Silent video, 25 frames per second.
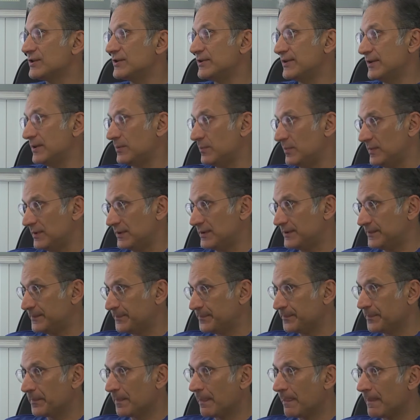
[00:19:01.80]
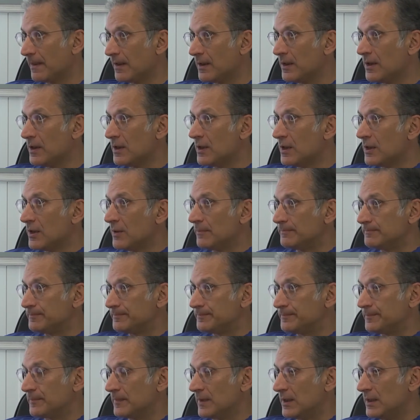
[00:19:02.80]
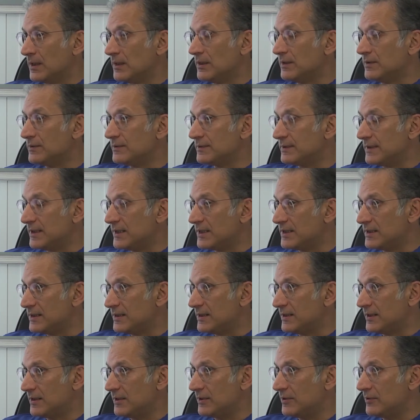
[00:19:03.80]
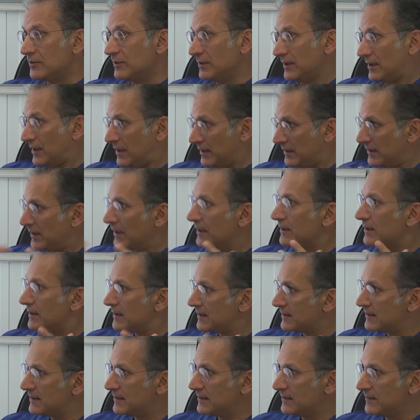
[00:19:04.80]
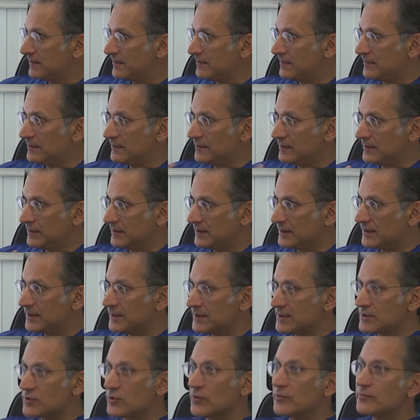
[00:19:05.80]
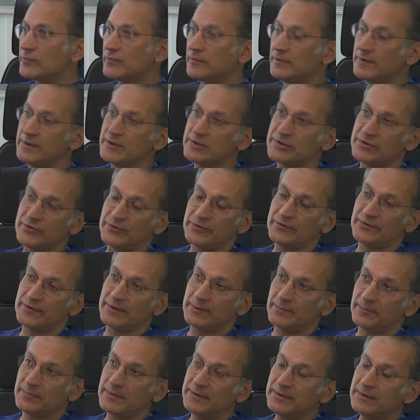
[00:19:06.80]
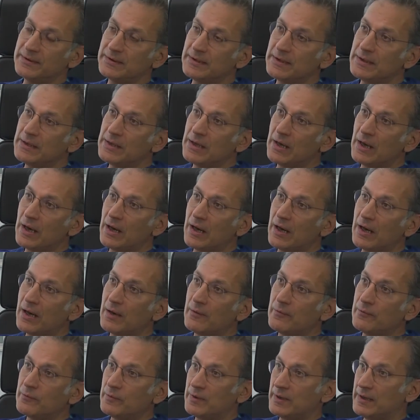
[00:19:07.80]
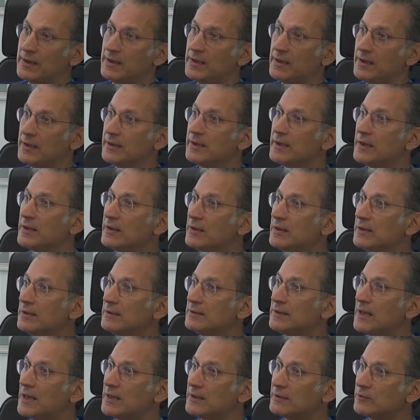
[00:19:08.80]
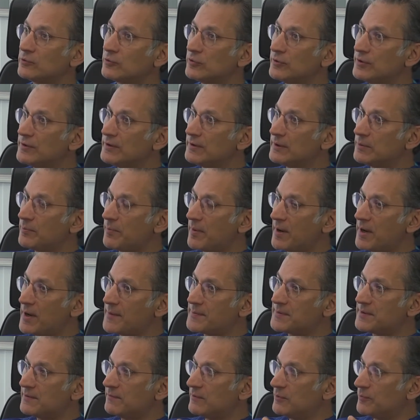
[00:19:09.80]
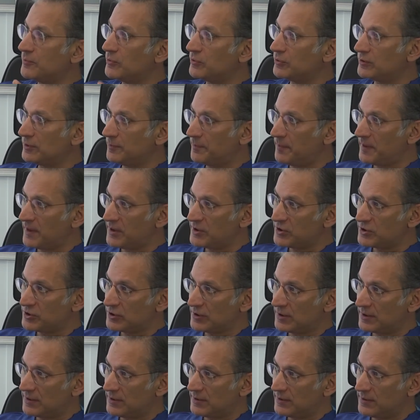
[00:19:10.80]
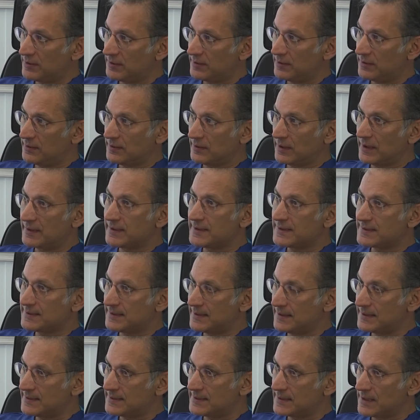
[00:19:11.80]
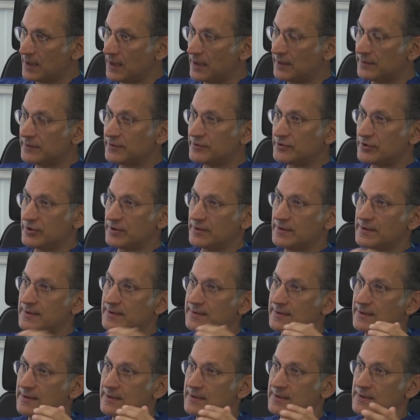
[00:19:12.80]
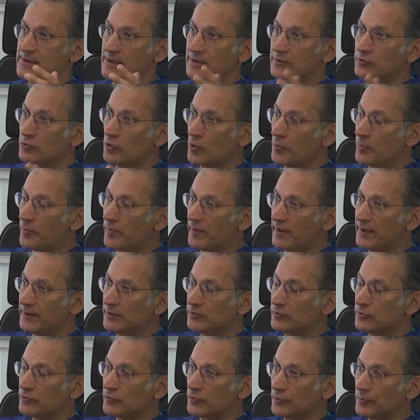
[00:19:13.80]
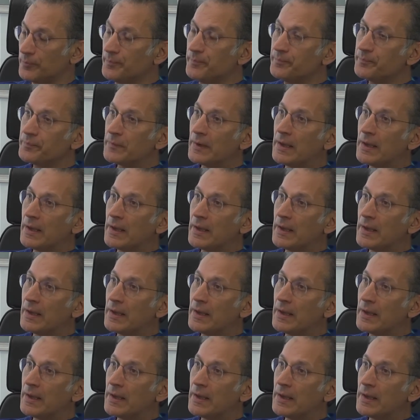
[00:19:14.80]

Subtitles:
treatment. I can give details of the laser treatment. Again, like doing the biopsy, we put the patient anesthesia, under general anesthesia, in the operating room.